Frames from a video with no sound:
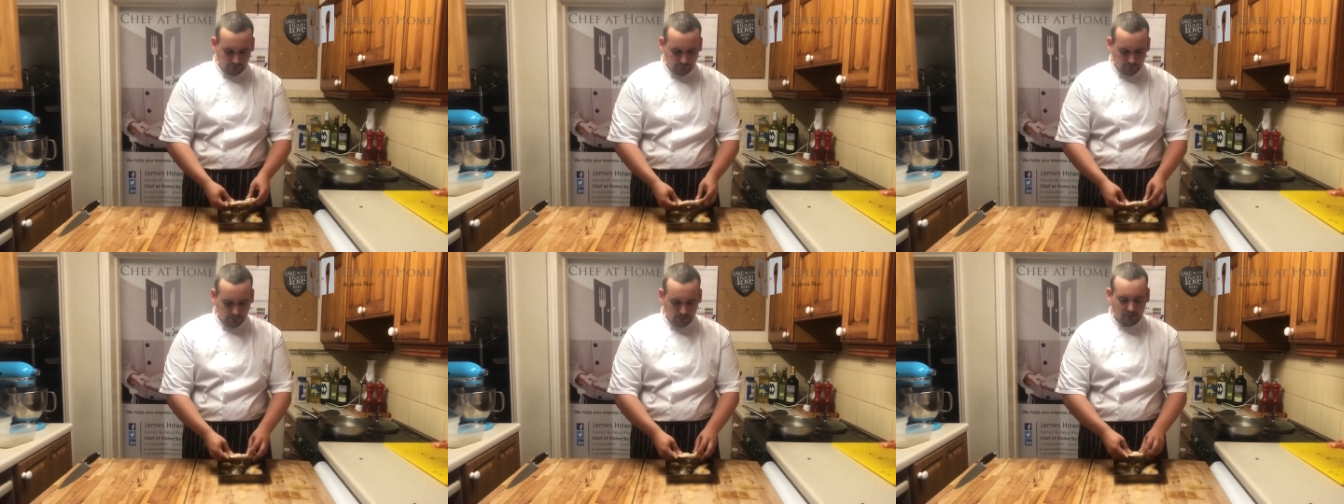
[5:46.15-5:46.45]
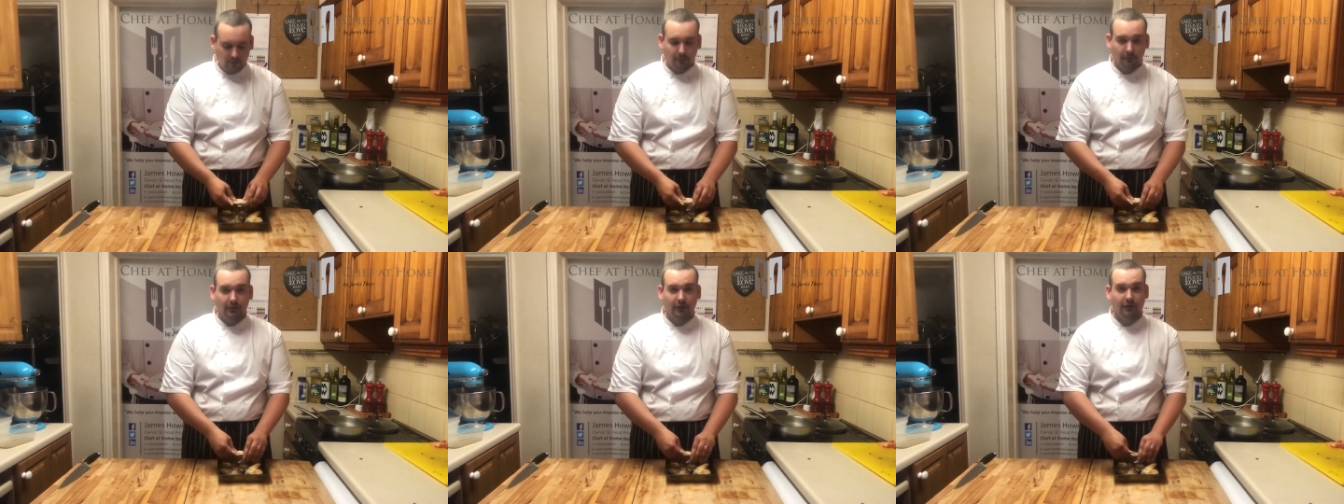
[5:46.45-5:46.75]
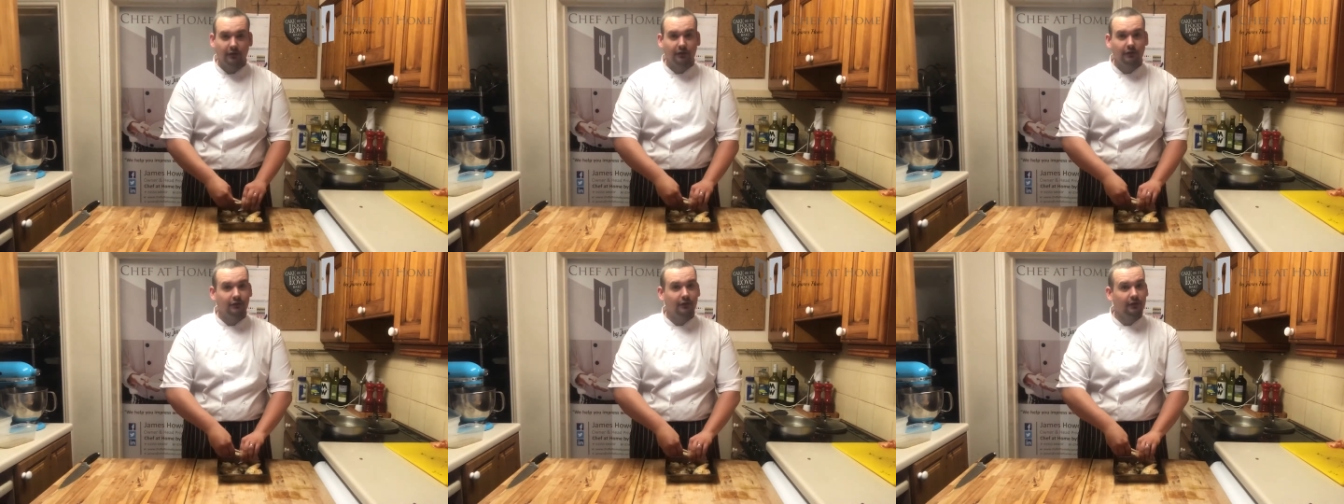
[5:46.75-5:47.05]
now what you
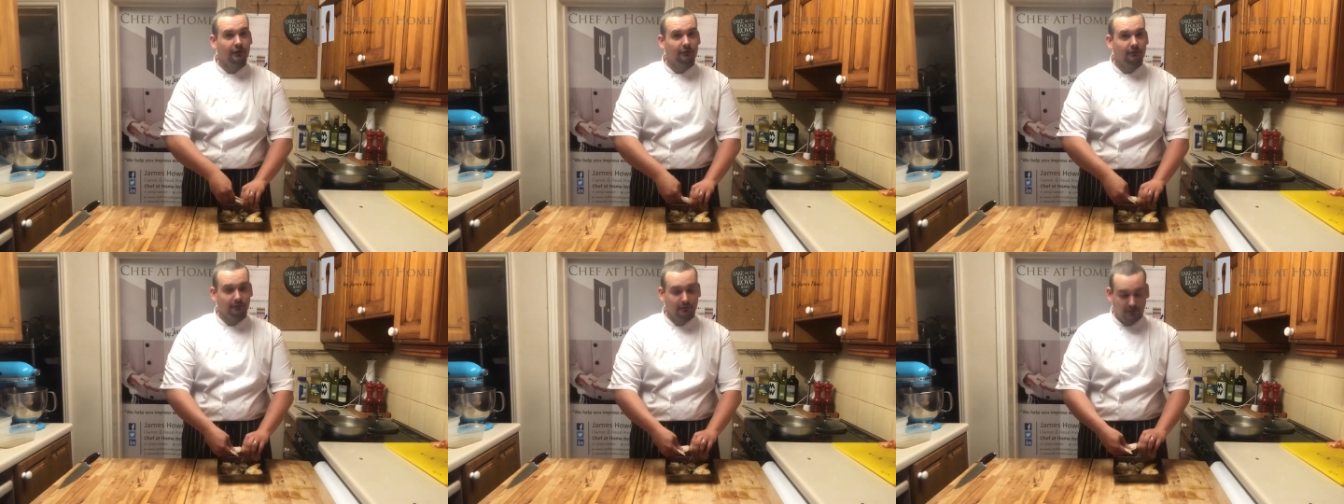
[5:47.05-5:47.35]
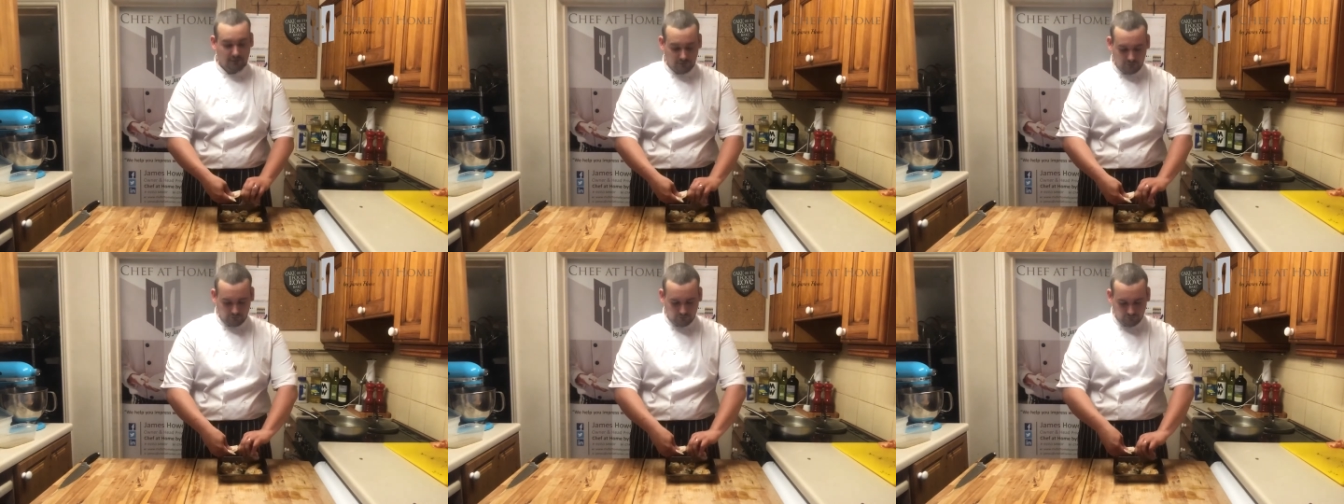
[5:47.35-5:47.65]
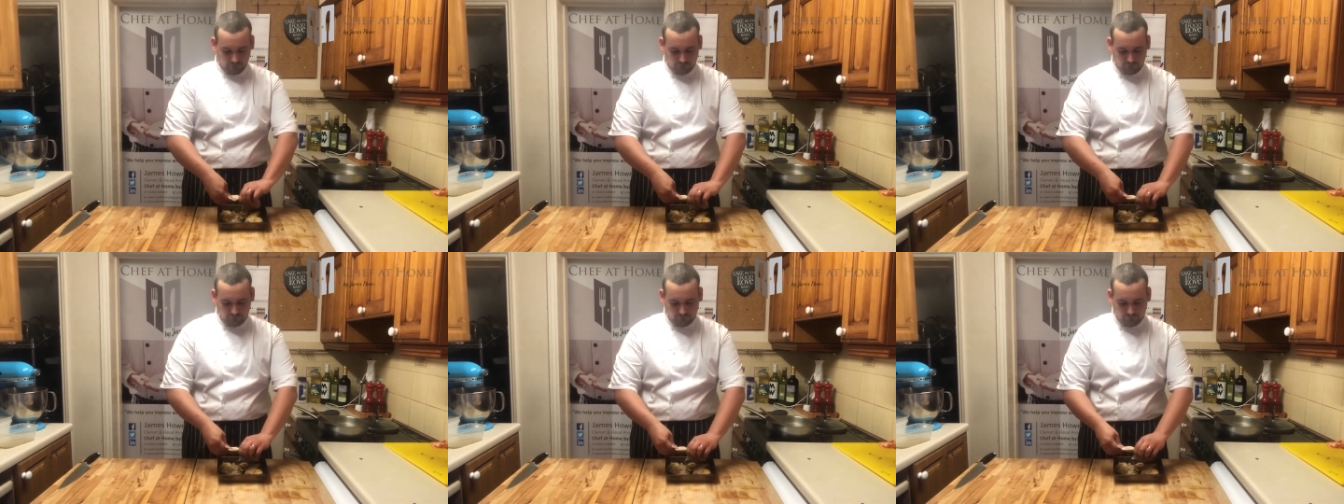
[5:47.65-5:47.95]
could do is you
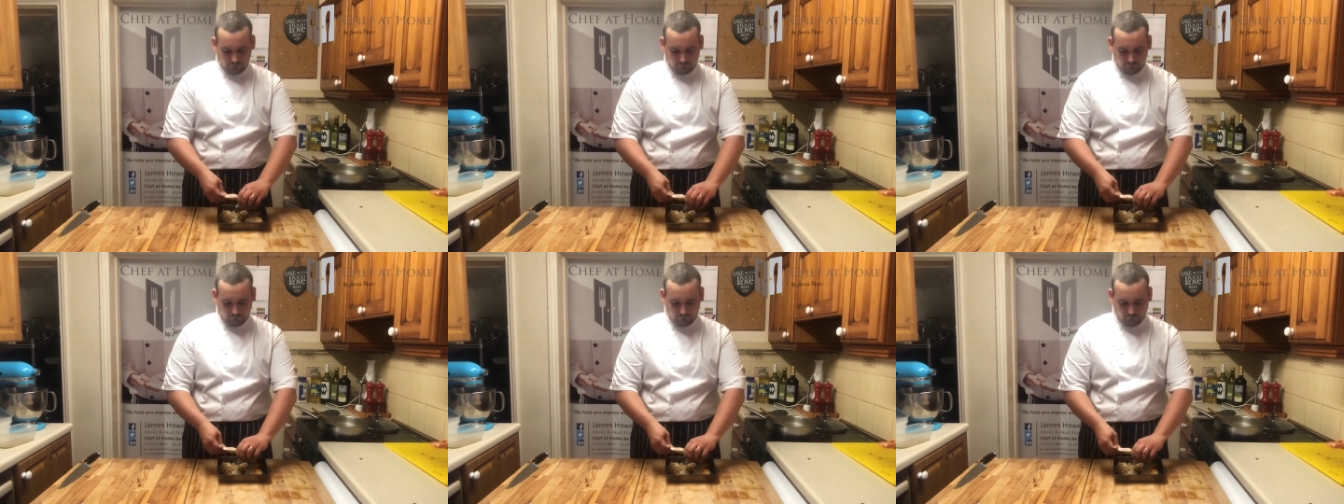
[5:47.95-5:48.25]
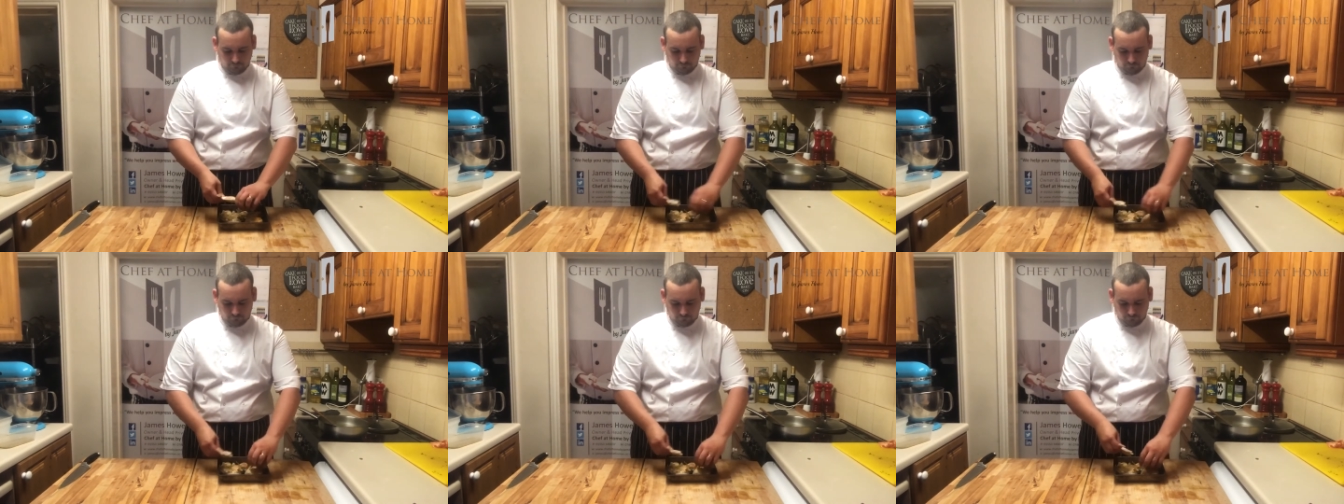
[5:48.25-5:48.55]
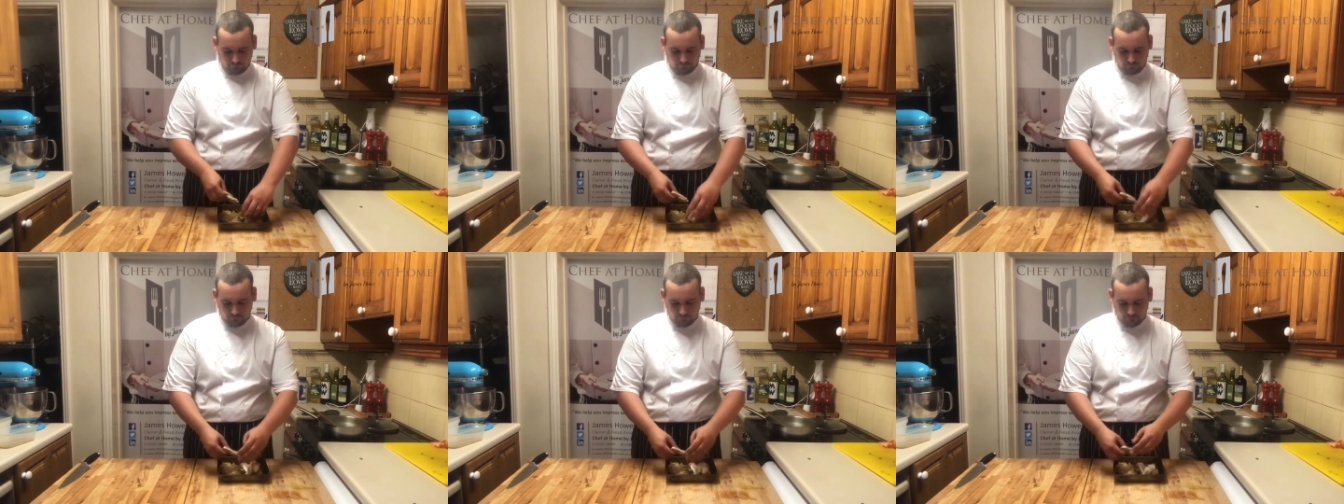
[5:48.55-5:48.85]
could just
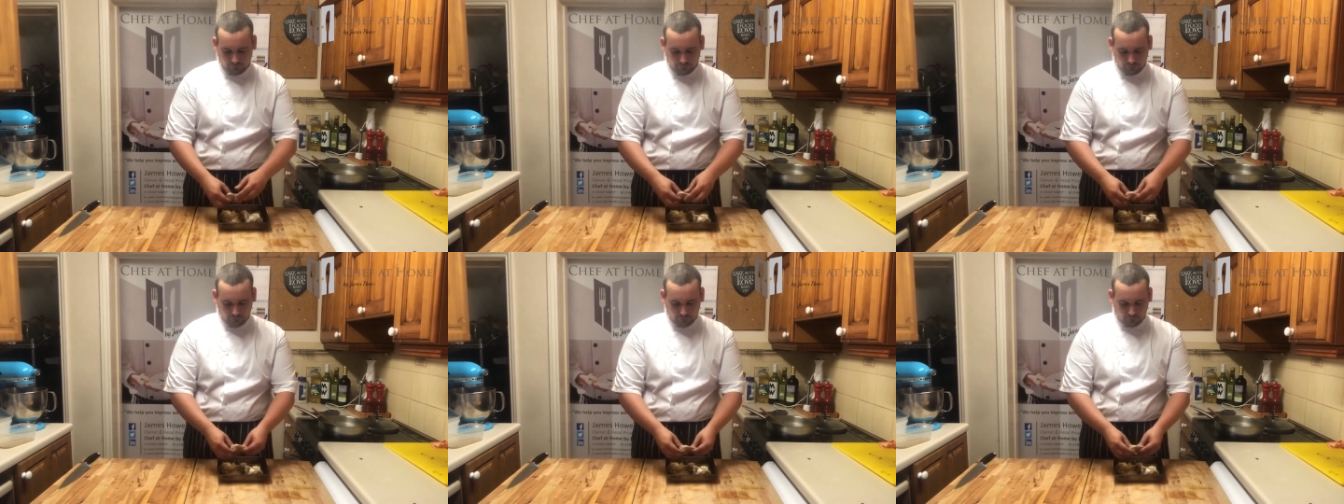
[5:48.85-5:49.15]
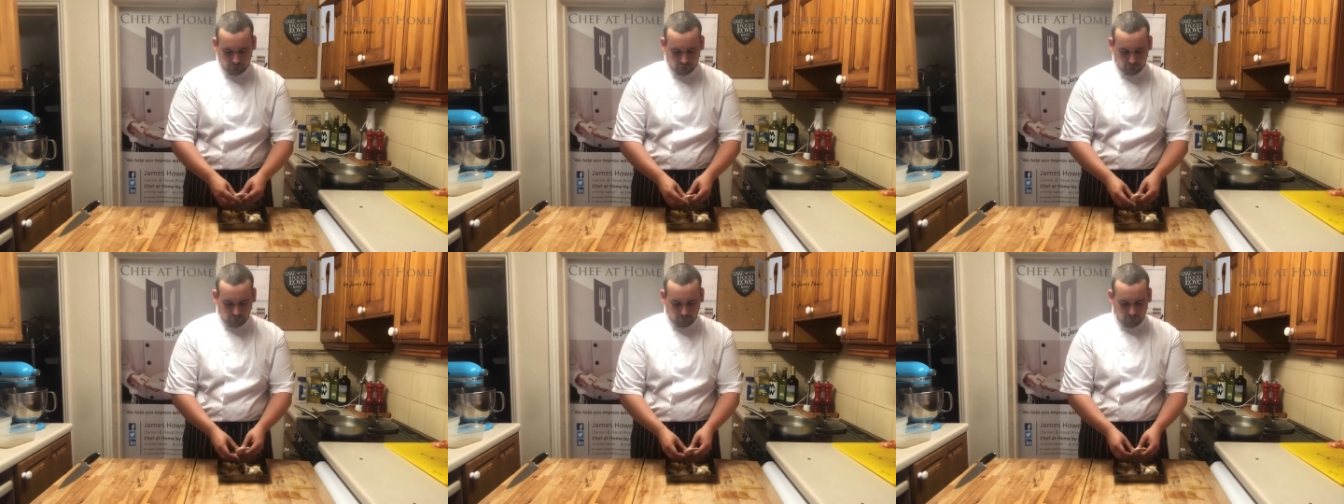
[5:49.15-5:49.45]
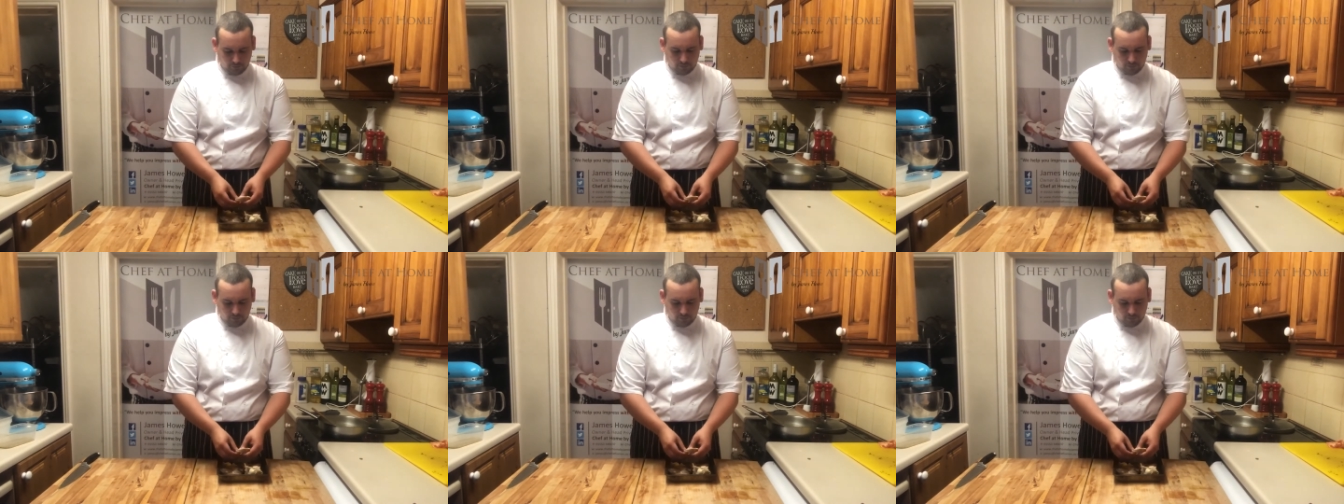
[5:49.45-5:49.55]
strip